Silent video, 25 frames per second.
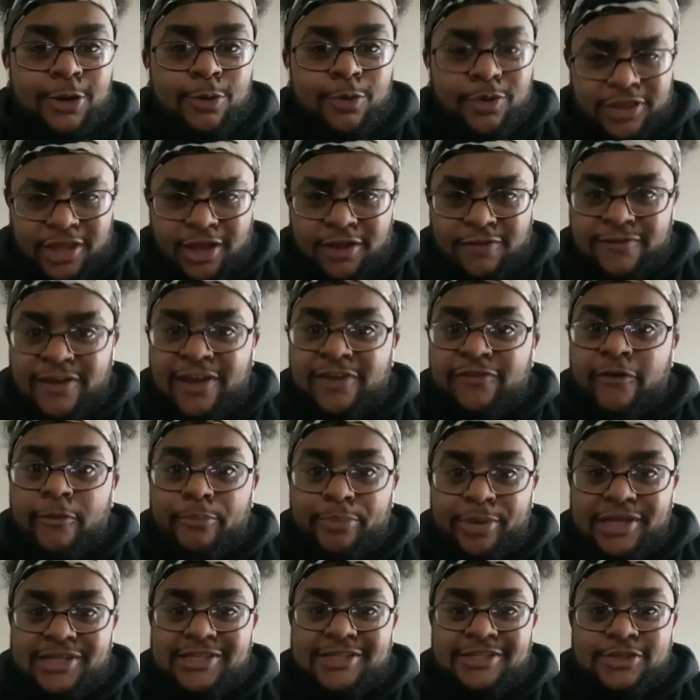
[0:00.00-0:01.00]
what their
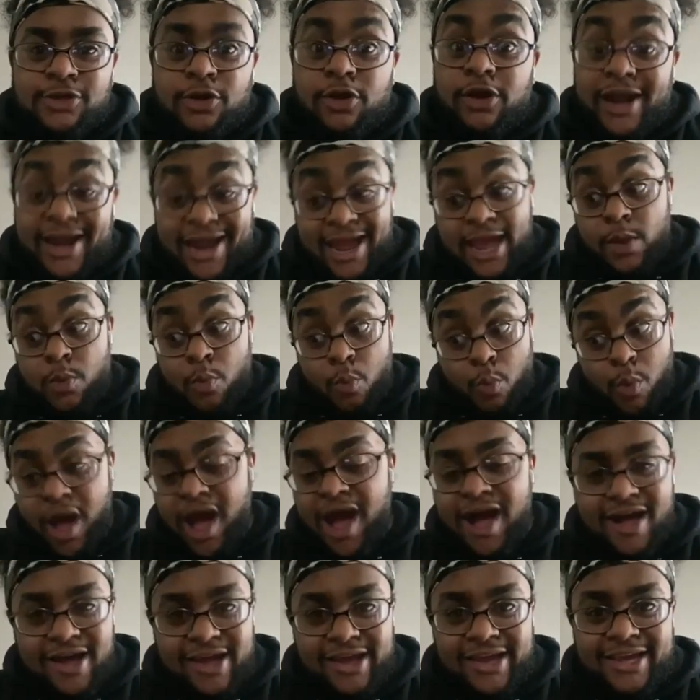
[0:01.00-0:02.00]
favorite pieces are and
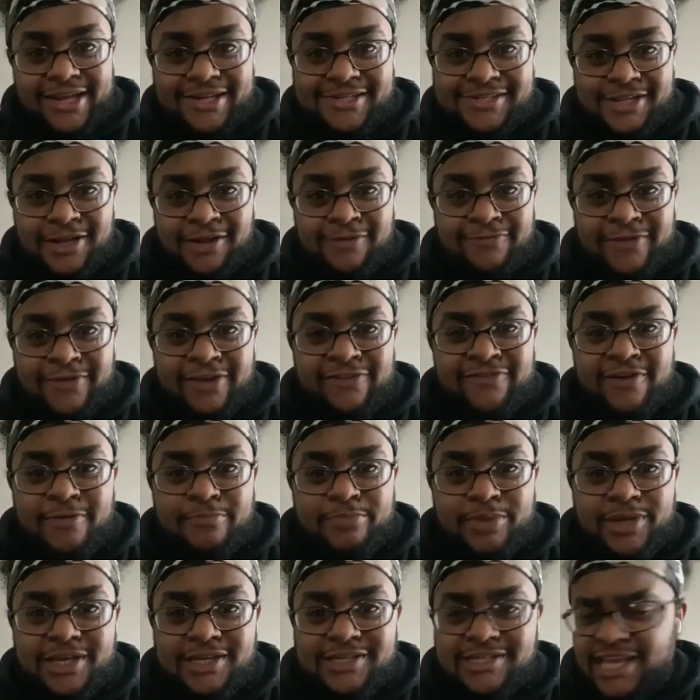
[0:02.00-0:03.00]
why it's their
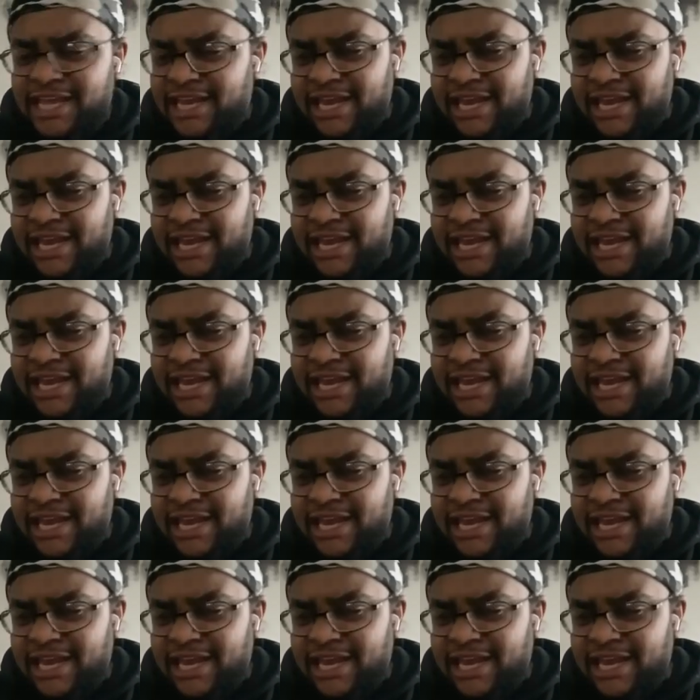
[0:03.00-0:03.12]
favorite piece